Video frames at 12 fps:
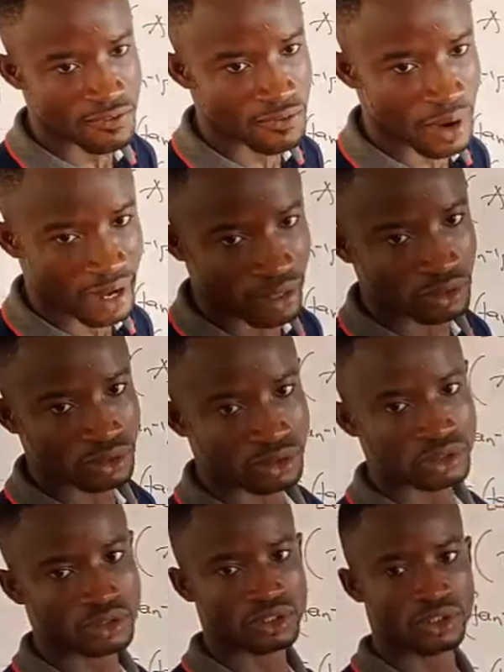Very good.
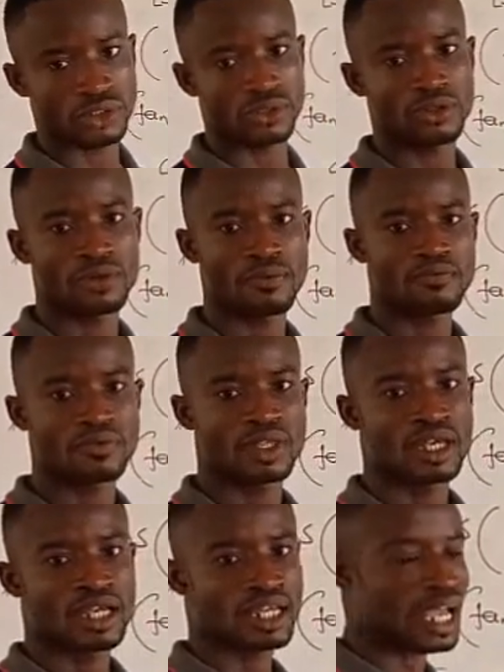So
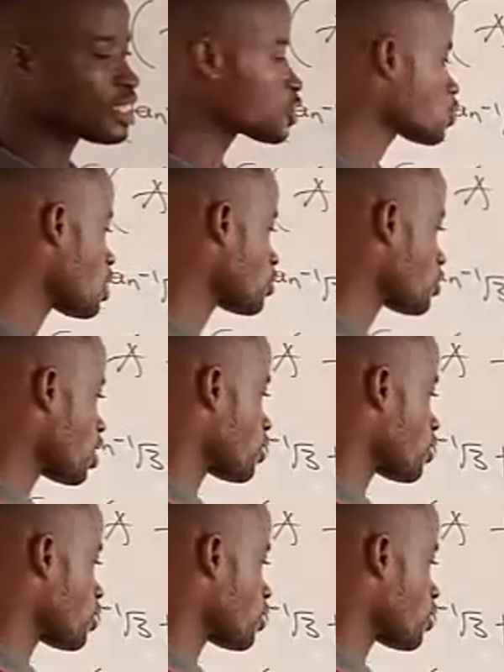that is what you are